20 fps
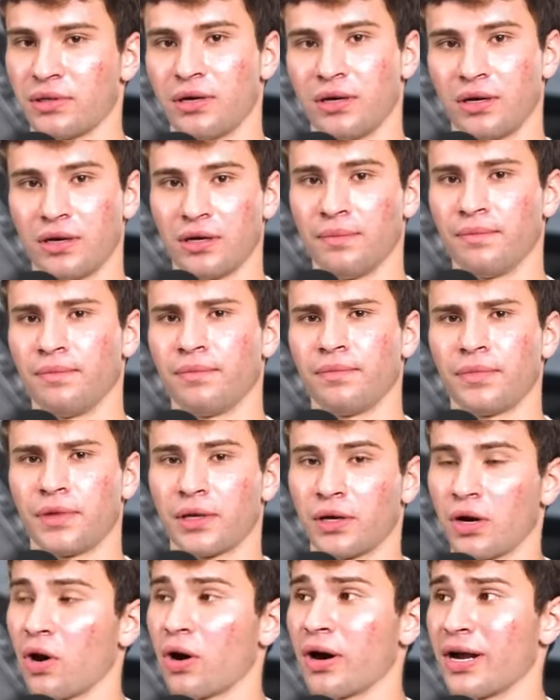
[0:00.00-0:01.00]
Um, the
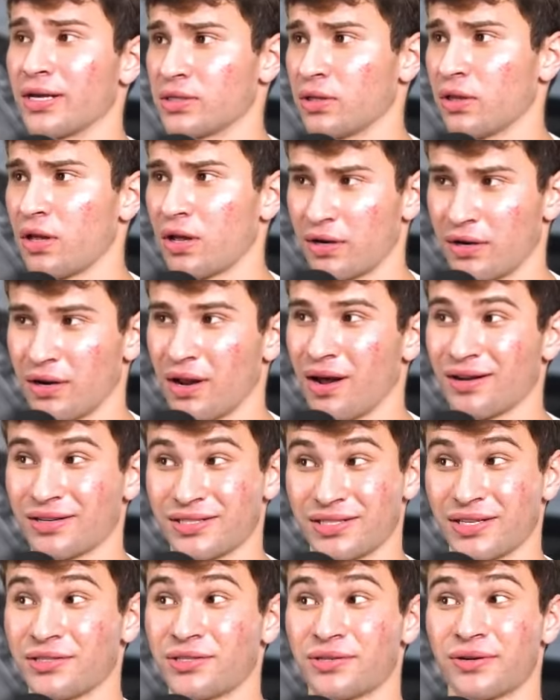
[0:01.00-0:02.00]
car has a lot of knock
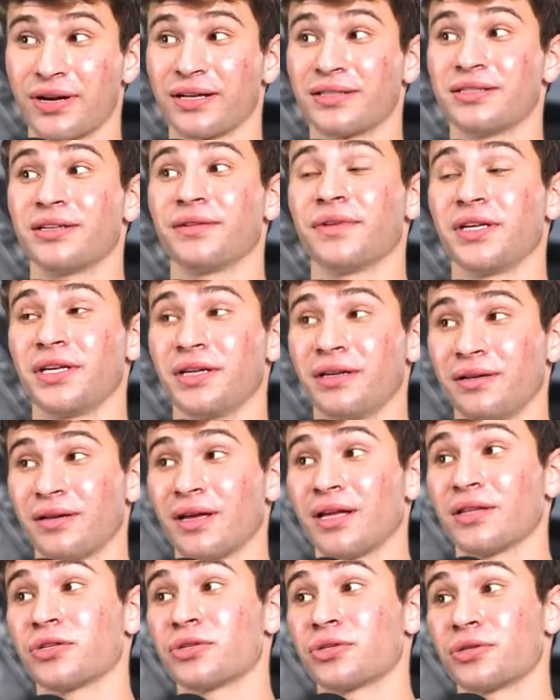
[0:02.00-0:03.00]
sensor activity
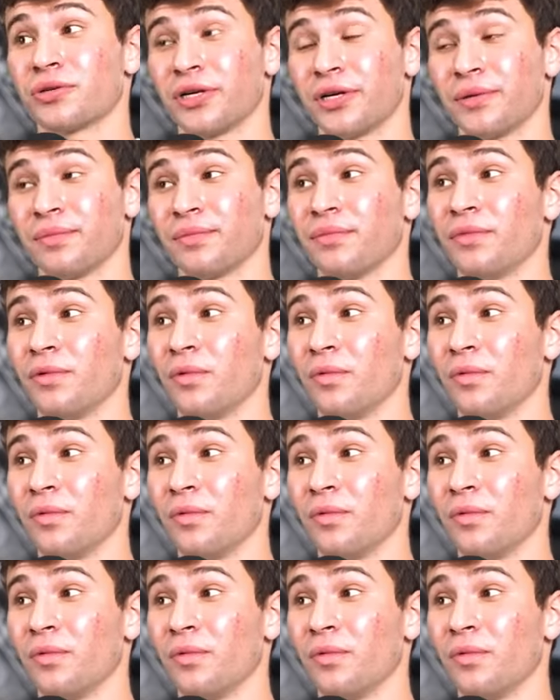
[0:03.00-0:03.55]
at the strip.